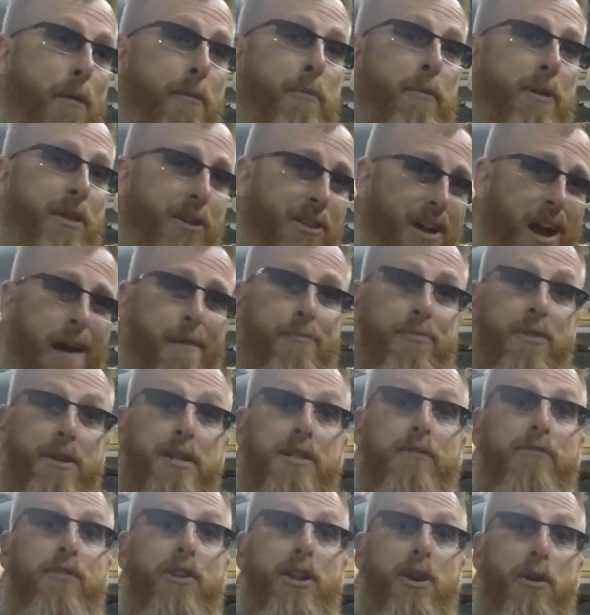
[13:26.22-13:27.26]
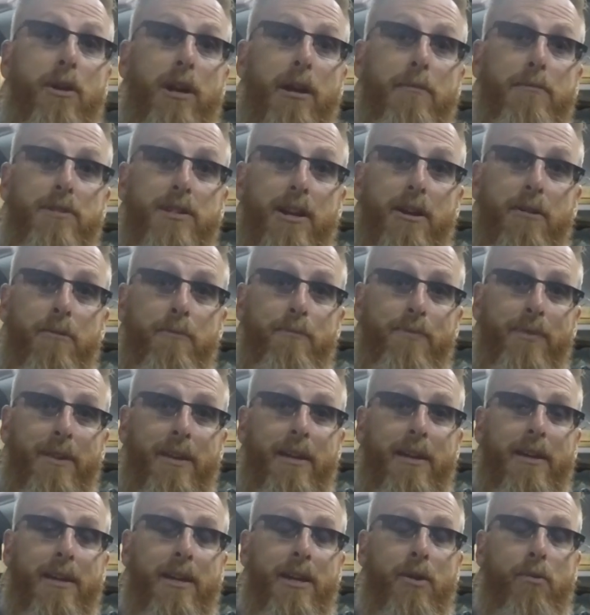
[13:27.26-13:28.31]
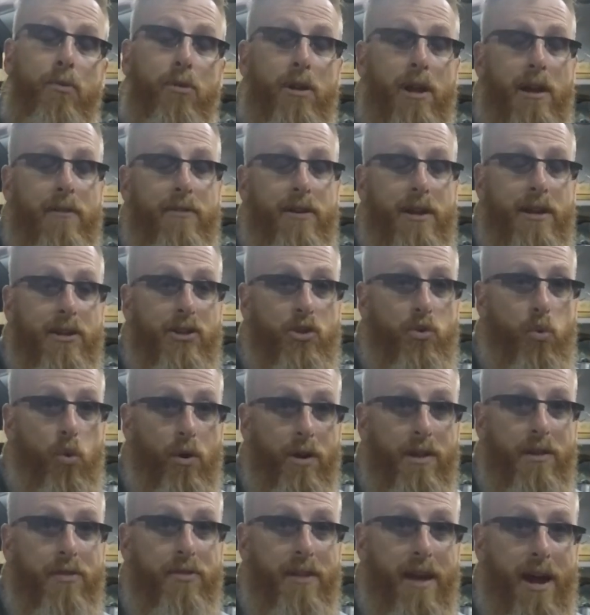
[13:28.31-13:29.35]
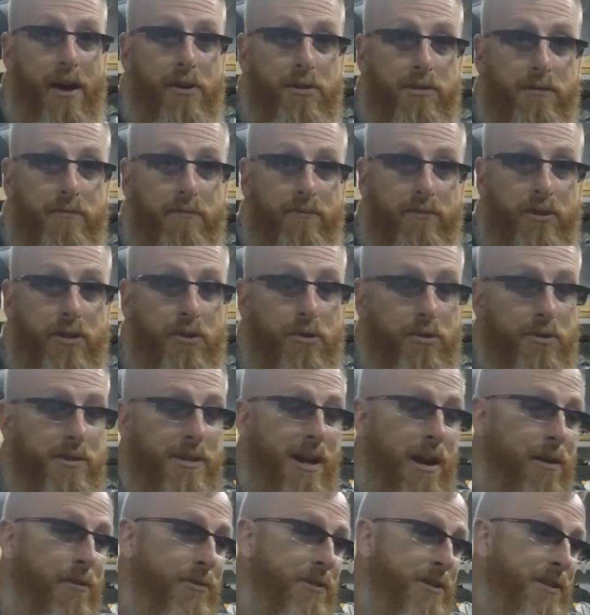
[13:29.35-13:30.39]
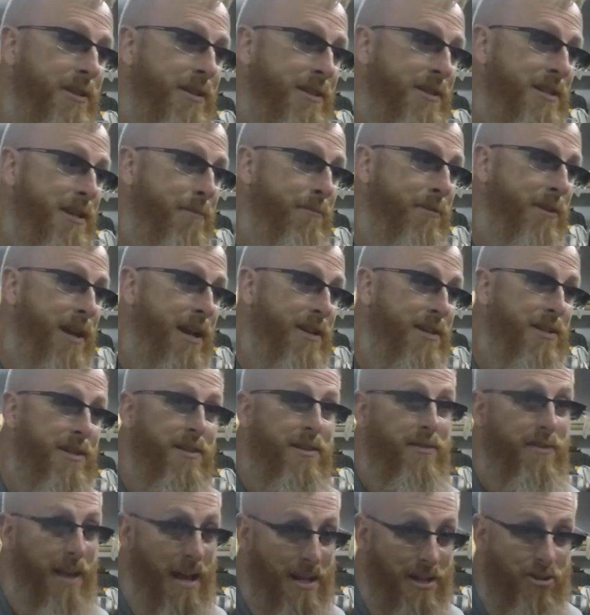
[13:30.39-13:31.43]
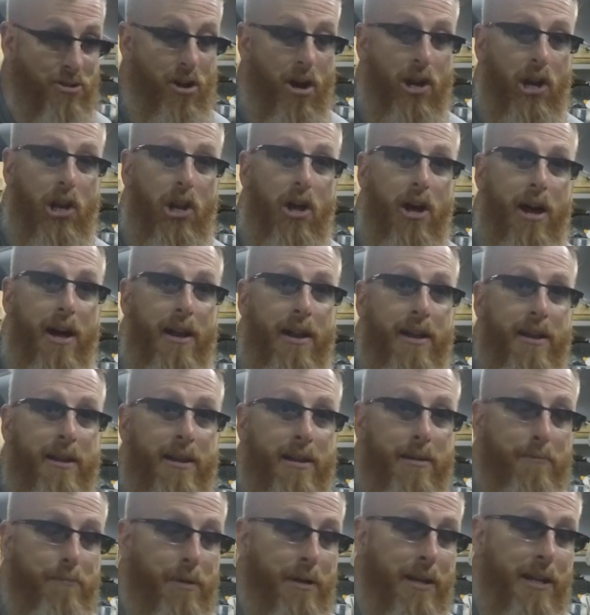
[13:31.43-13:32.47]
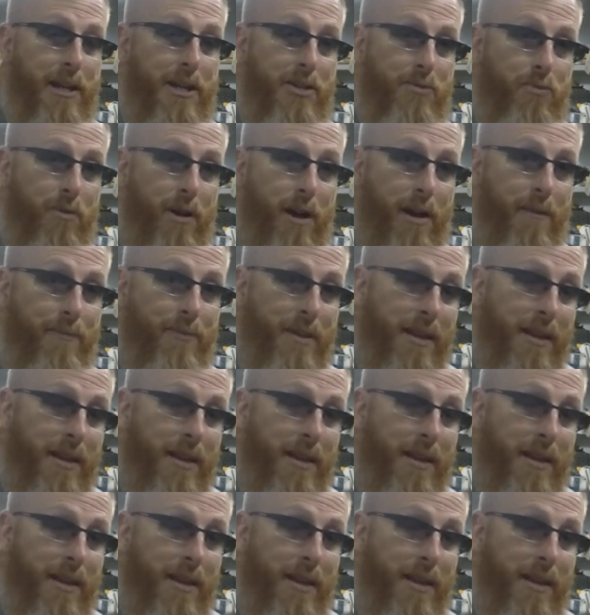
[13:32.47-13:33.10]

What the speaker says: by the time this video comes out, it will have hit 20,000 views. Now, in some cases, that's not a lot. But guess what?